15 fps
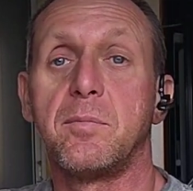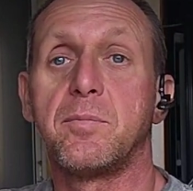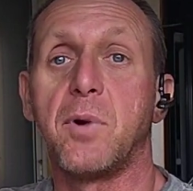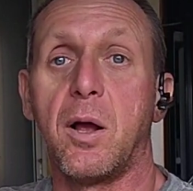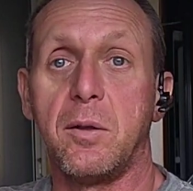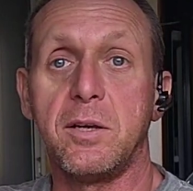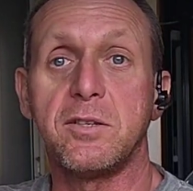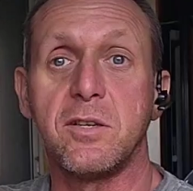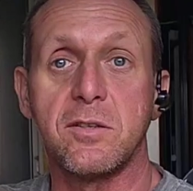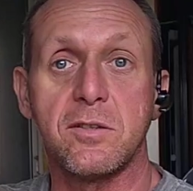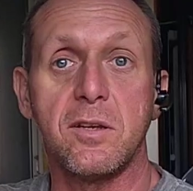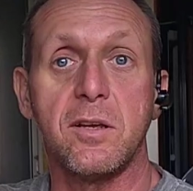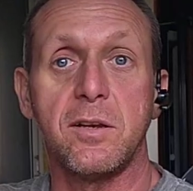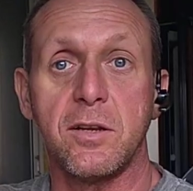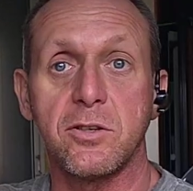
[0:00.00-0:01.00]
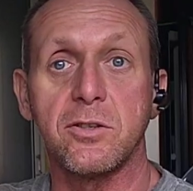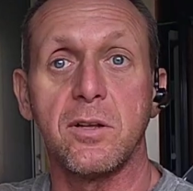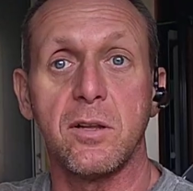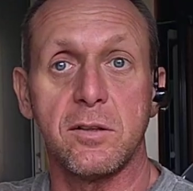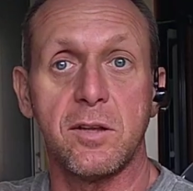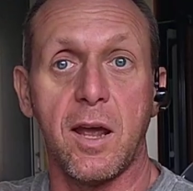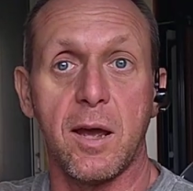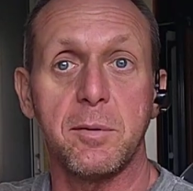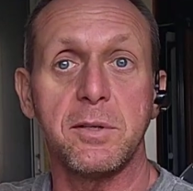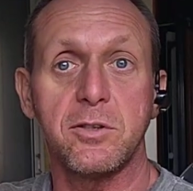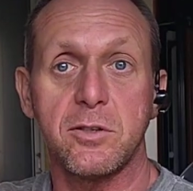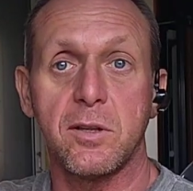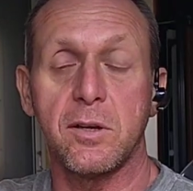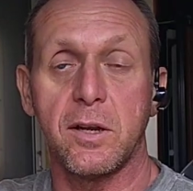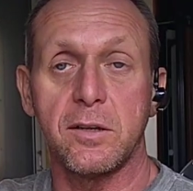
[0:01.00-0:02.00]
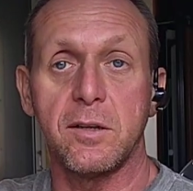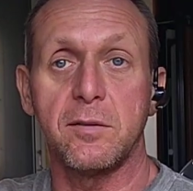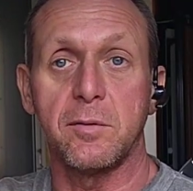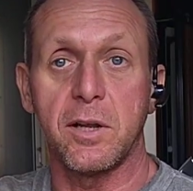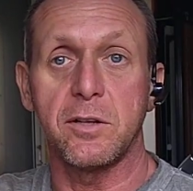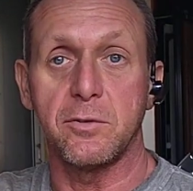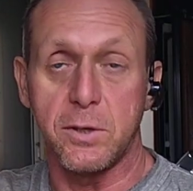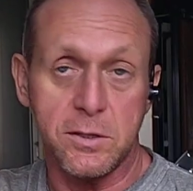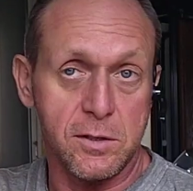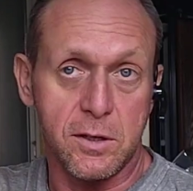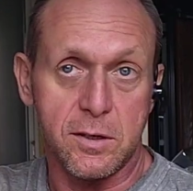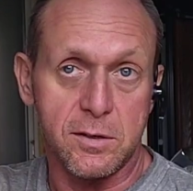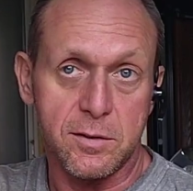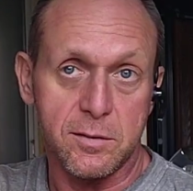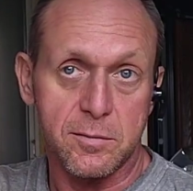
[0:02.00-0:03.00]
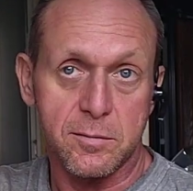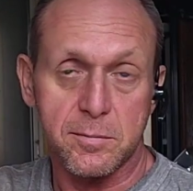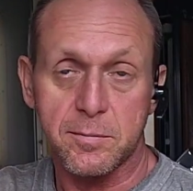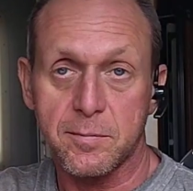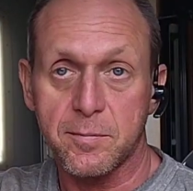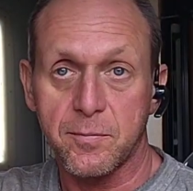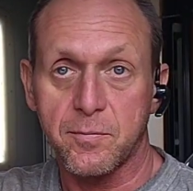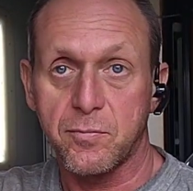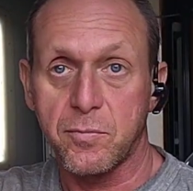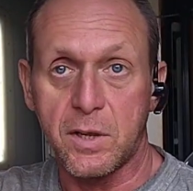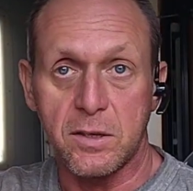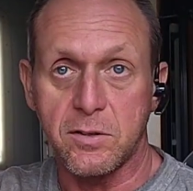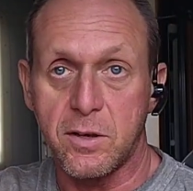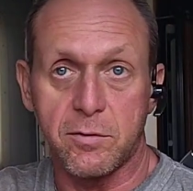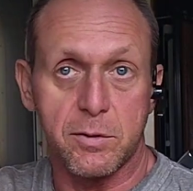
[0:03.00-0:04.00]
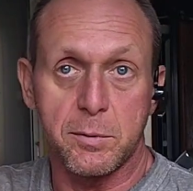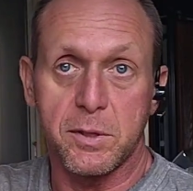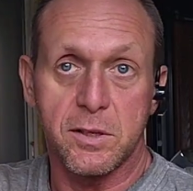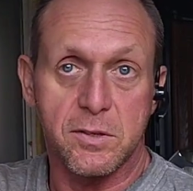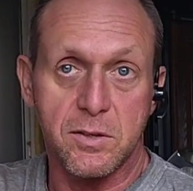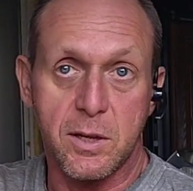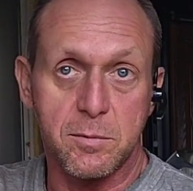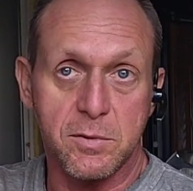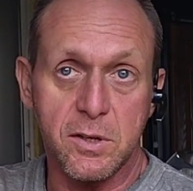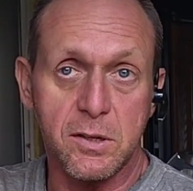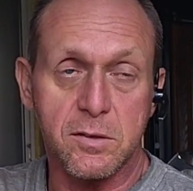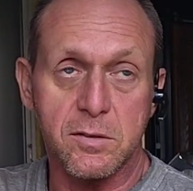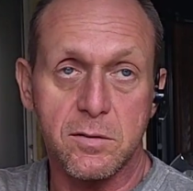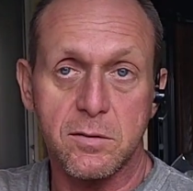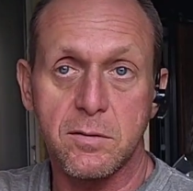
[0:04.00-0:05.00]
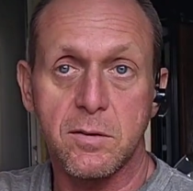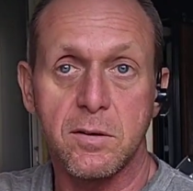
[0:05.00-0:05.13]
Probably since the initial damage that I did when I twisted it. It's never been the same since.